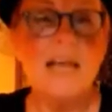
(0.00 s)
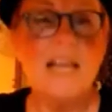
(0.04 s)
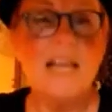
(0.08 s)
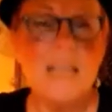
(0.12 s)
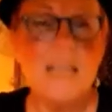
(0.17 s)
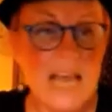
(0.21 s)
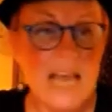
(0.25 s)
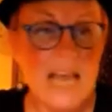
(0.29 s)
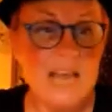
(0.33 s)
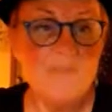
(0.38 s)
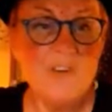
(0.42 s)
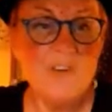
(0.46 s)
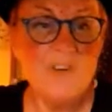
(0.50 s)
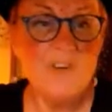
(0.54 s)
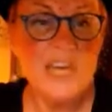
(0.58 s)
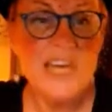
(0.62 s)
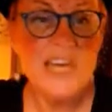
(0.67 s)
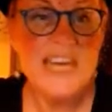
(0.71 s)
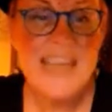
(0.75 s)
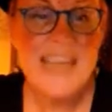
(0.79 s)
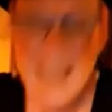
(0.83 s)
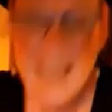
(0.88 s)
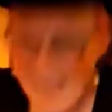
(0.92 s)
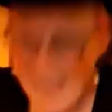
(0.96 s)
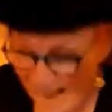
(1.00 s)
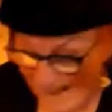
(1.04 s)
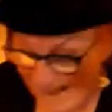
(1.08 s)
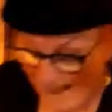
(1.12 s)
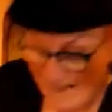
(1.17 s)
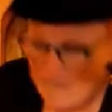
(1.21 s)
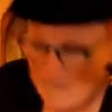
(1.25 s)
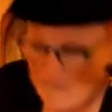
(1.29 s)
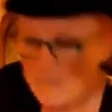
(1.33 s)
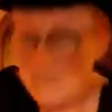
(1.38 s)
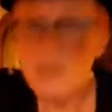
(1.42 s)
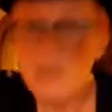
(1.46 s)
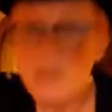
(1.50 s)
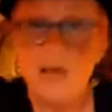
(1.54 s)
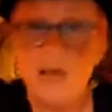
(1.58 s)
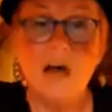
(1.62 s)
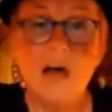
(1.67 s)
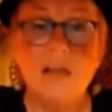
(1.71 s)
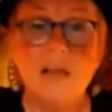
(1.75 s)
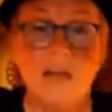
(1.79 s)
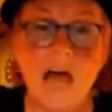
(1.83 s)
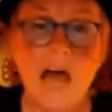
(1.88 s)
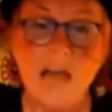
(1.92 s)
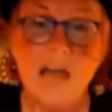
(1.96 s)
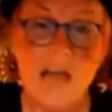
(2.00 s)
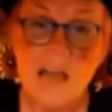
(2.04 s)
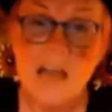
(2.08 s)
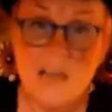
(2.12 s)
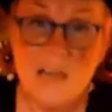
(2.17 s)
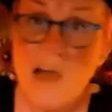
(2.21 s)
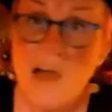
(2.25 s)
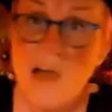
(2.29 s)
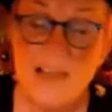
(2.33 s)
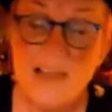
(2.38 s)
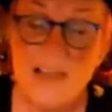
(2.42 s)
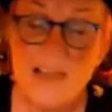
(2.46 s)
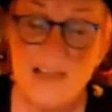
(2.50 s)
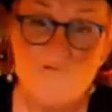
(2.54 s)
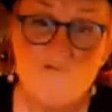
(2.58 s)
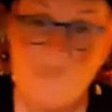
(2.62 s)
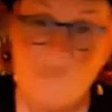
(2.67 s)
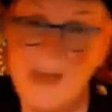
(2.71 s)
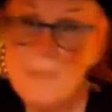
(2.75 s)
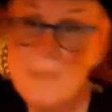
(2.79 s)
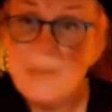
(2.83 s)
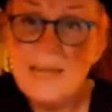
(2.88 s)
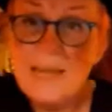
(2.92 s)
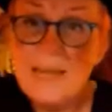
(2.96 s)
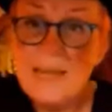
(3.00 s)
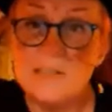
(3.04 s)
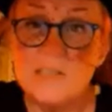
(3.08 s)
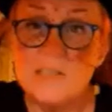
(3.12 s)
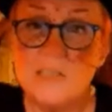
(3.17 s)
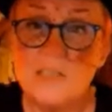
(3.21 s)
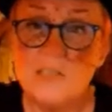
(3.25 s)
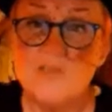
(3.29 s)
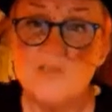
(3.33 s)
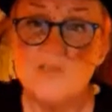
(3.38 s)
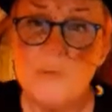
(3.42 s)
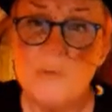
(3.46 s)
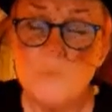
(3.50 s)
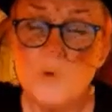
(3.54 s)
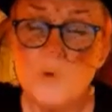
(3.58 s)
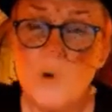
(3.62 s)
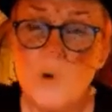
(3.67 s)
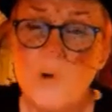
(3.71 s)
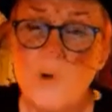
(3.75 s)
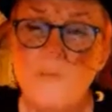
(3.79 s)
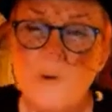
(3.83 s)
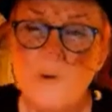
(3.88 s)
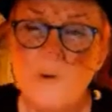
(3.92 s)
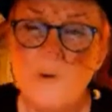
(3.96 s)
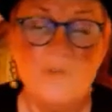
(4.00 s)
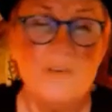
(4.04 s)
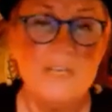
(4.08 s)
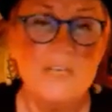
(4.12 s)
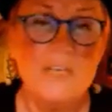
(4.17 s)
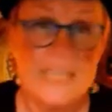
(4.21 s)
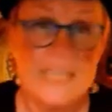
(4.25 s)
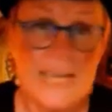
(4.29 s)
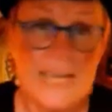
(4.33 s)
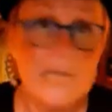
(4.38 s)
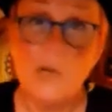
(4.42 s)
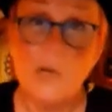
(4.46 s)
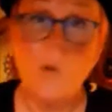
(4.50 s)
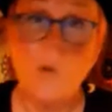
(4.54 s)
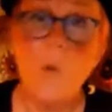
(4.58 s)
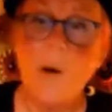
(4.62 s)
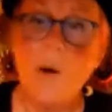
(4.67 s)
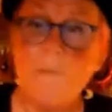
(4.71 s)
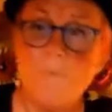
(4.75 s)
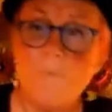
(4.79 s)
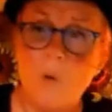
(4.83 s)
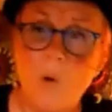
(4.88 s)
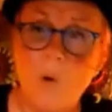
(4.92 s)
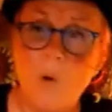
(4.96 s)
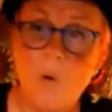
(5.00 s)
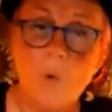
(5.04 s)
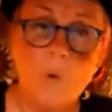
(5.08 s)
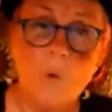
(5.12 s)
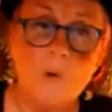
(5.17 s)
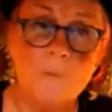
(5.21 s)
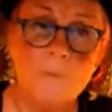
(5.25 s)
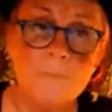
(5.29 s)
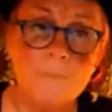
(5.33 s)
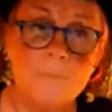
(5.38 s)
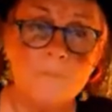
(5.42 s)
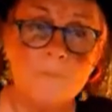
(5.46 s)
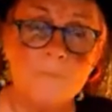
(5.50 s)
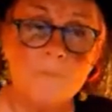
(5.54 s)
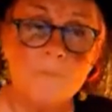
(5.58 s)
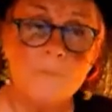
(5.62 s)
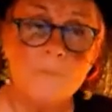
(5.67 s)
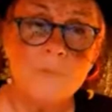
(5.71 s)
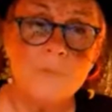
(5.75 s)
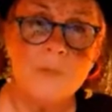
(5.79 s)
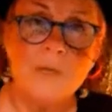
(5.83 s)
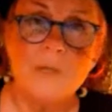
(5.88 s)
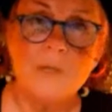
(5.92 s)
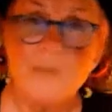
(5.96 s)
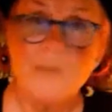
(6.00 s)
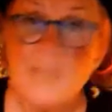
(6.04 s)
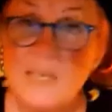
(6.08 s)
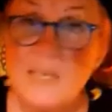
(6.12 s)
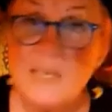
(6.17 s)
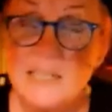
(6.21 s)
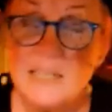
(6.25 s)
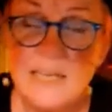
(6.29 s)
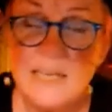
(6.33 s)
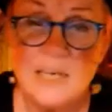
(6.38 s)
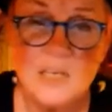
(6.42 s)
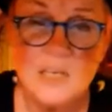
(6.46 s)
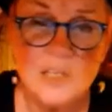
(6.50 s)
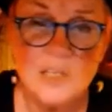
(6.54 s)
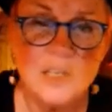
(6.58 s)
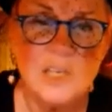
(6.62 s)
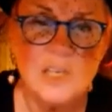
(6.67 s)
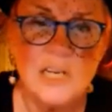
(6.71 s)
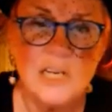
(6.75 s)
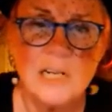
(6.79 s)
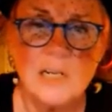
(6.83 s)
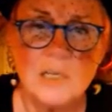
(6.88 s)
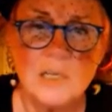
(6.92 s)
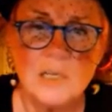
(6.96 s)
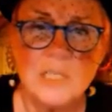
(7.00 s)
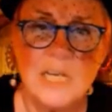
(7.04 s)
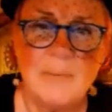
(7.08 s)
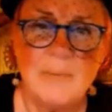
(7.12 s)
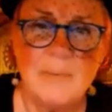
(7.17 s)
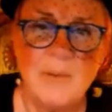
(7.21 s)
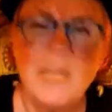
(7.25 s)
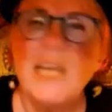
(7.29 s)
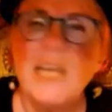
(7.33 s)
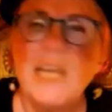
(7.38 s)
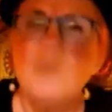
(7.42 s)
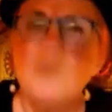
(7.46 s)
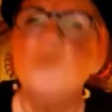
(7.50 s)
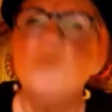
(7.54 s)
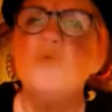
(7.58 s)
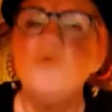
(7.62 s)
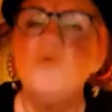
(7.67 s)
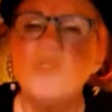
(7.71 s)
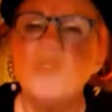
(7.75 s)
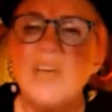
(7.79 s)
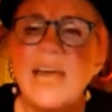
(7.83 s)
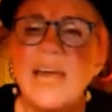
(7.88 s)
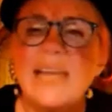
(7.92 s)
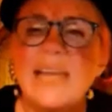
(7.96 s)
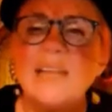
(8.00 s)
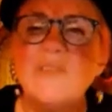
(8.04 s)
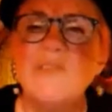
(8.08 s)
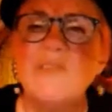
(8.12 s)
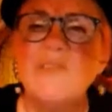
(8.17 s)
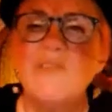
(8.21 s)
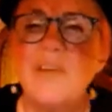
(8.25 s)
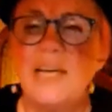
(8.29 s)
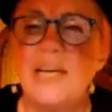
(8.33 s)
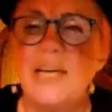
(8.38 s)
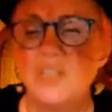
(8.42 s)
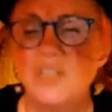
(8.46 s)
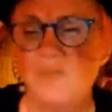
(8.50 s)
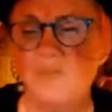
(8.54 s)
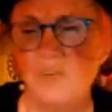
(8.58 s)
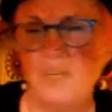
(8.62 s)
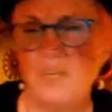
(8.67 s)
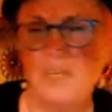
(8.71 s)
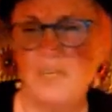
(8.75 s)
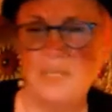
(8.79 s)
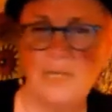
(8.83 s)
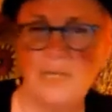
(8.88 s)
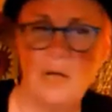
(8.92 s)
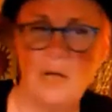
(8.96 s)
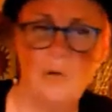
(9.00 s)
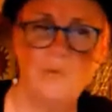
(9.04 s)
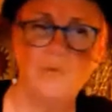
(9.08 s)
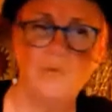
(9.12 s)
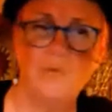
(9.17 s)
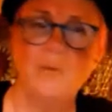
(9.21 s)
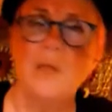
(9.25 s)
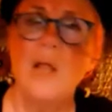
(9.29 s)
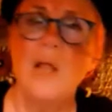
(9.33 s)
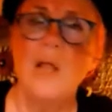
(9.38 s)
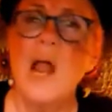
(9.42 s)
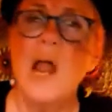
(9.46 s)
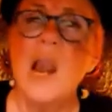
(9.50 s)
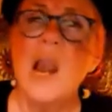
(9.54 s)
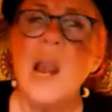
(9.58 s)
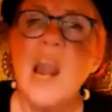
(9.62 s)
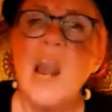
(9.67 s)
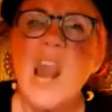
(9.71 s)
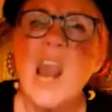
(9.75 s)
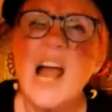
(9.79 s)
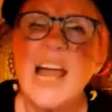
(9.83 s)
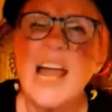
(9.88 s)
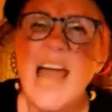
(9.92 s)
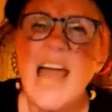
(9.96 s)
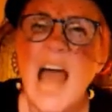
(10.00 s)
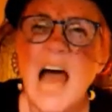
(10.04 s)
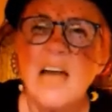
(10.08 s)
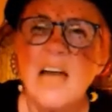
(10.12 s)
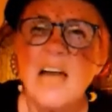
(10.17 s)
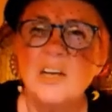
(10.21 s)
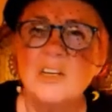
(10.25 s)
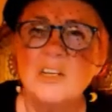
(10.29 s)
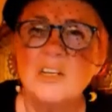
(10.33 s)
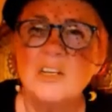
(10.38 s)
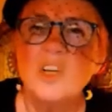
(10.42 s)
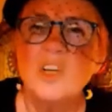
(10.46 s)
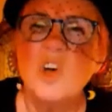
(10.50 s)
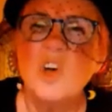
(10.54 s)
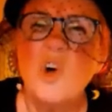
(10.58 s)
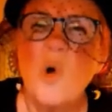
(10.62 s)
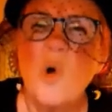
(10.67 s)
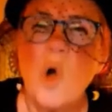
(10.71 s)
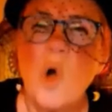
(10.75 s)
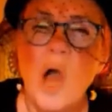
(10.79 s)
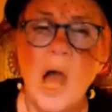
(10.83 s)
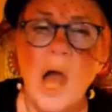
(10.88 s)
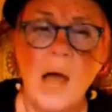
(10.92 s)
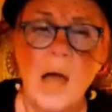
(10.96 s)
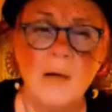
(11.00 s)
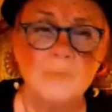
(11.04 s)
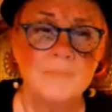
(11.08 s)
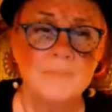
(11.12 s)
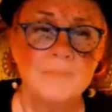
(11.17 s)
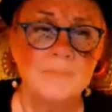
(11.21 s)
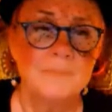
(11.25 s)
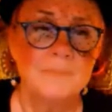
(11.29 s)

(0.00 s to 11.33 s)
gave a yank and, and, and like a rabbit stripped off all of her skin at one pull. Then he said to the little demon, Here, you take the flesh for yourself. Lug it under the cooker.